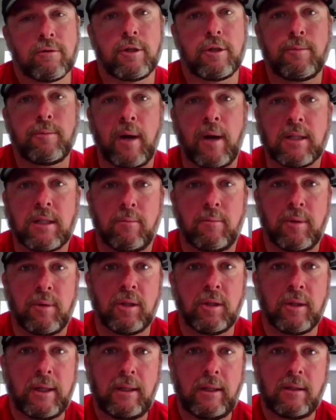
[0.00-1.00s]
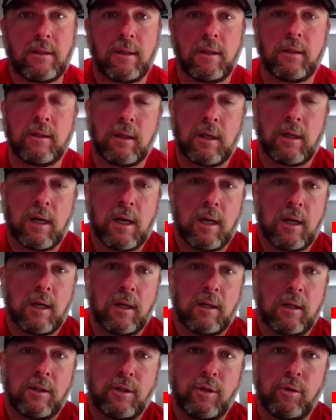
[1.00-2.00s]
responsibility to
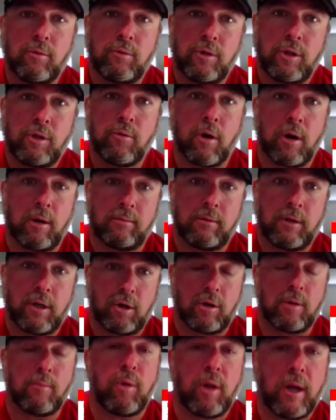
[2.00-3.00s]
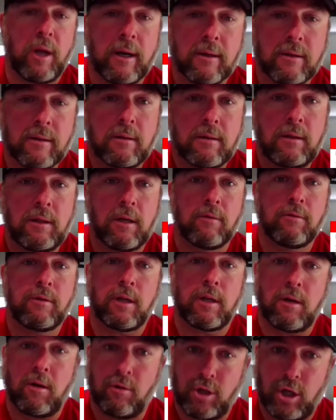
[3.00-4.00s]
our current players, you know,
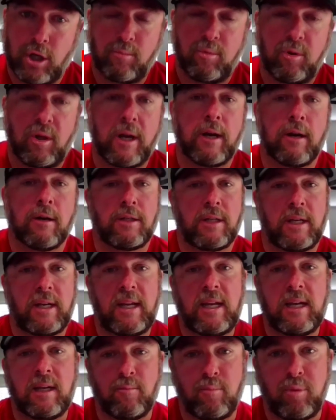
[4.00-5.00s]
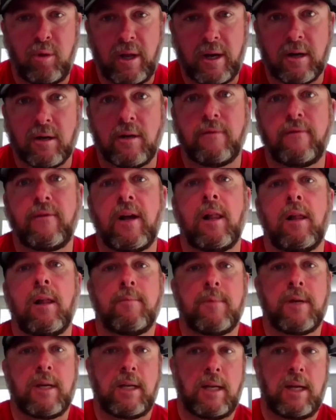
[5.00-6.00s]
to coach our players and in player
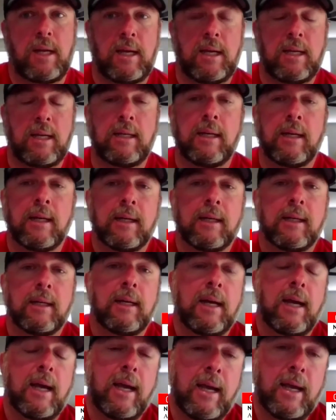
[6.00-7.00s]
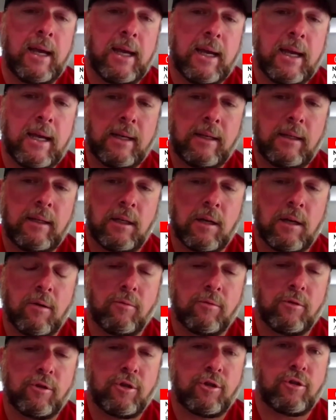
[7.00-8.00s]
development and you
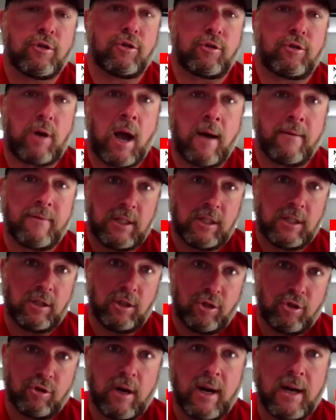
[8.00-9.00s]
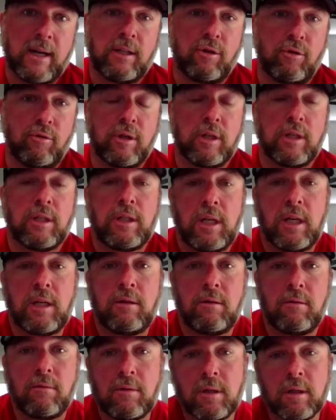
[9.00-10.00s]
know, obviously trying to
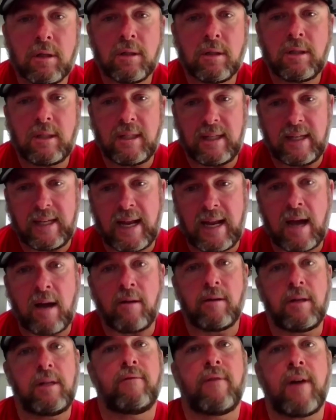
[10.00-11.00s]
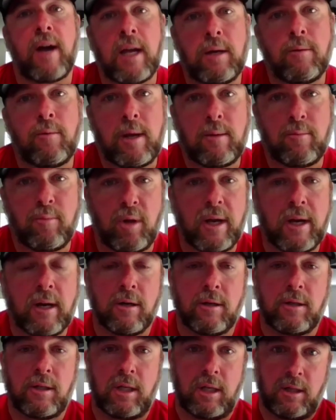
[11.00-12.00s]
continue to get out and evaluate
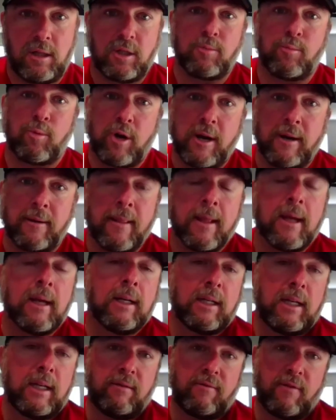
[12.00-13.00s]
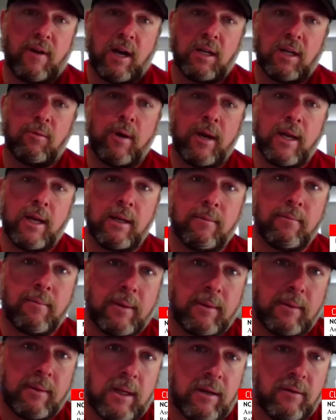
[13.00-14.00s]
players in the spring, evaluate
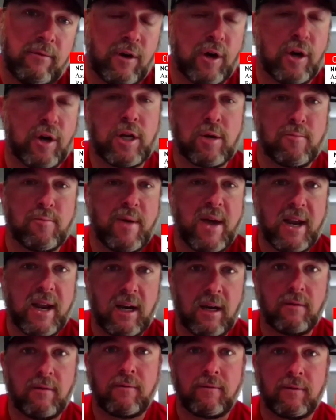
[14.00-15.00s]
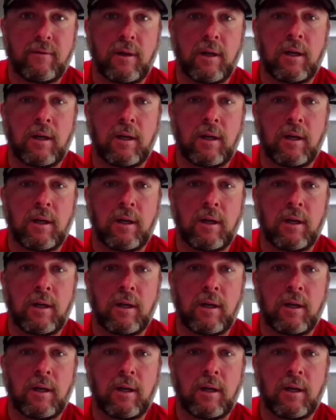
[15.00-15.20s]
them in a very competitive,